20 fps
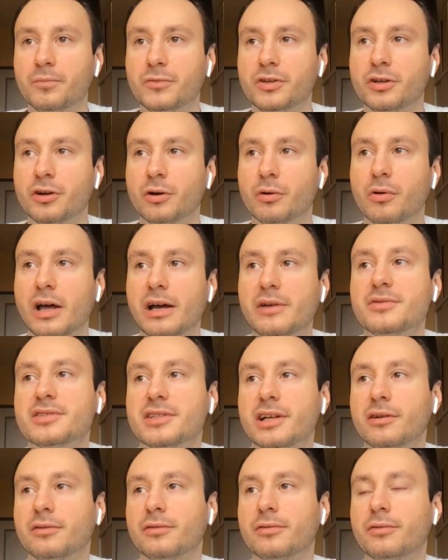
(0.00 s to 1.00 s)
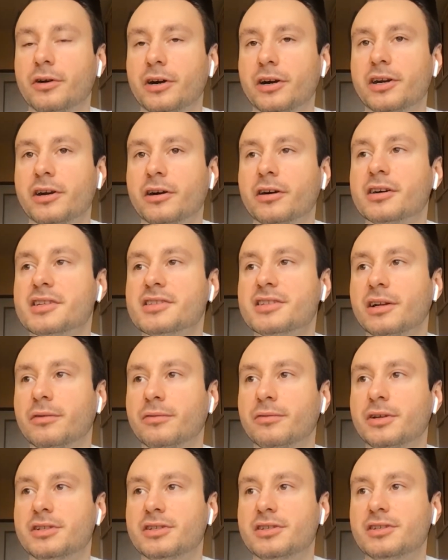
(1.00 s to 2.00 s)
you know, lifestyle for yourself
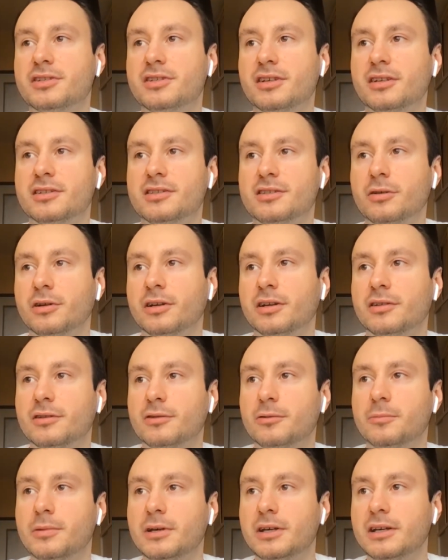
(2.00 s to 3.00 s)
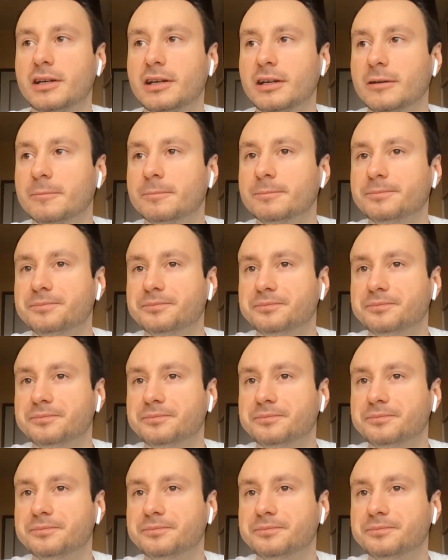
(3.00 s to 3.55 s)
which is going to be